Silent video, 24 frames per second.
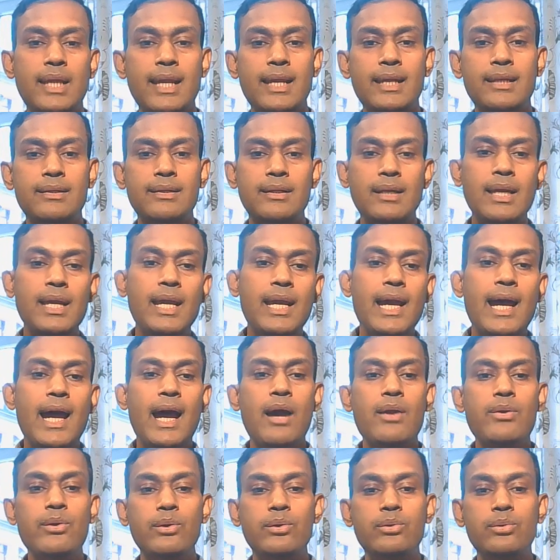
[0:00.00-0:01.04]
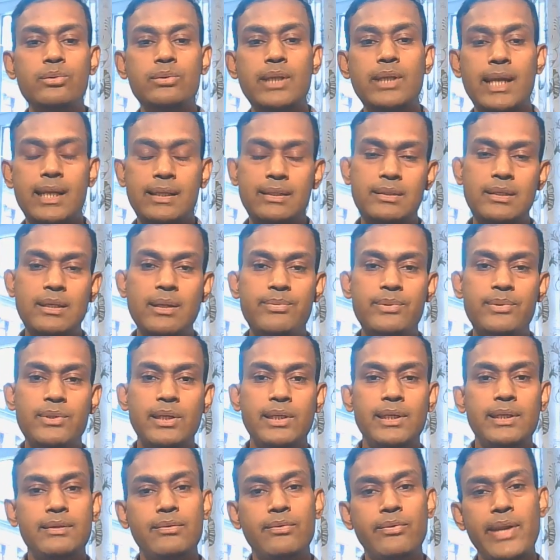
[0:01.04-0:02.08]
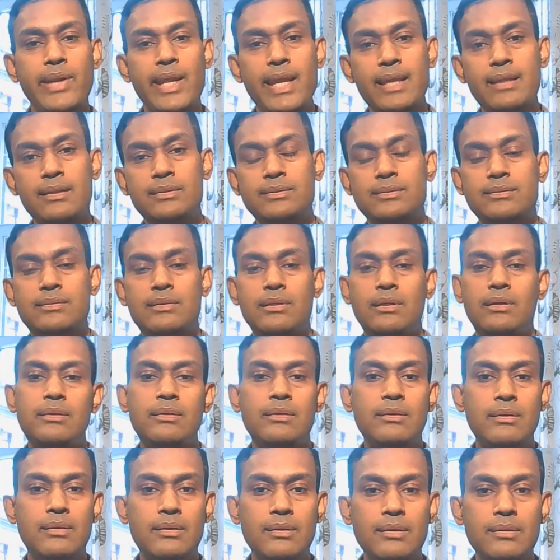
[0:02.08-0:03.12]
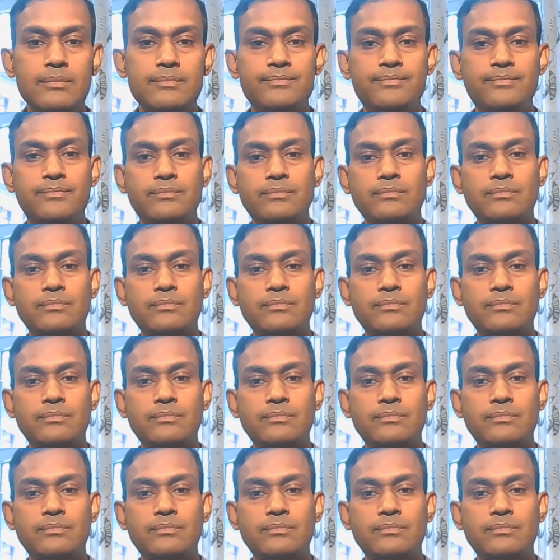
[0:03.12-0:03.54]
and how you do the encryption in REST, in